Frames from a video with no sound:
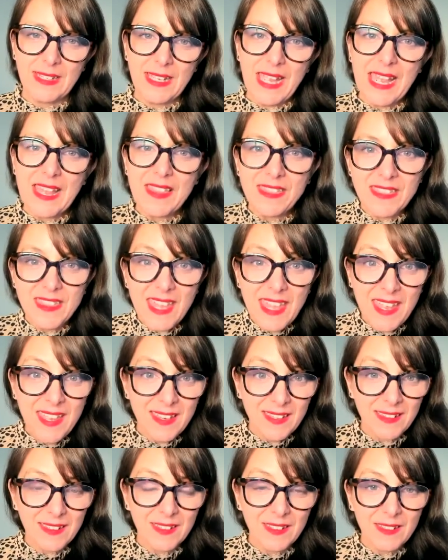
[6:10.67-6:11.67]
And
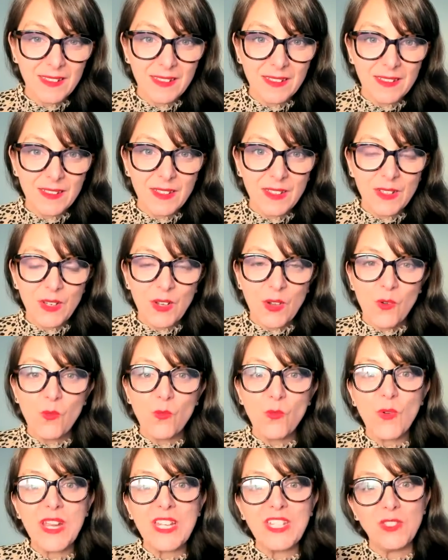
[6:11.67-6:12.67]
then
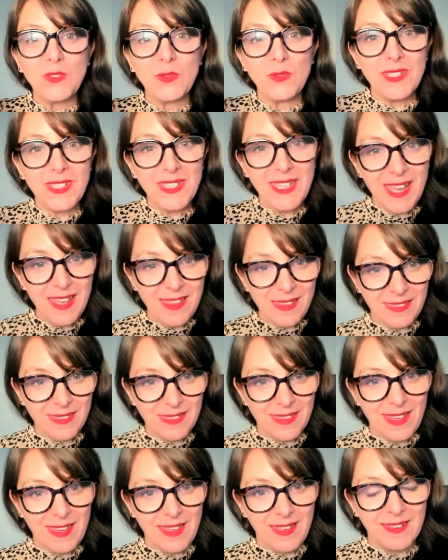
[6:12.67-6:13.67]
when you get
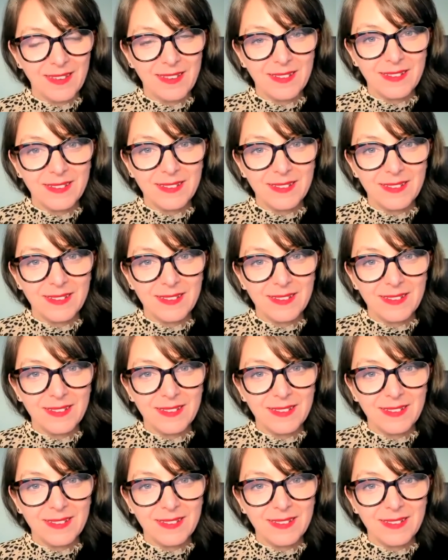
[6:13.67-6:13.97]
there,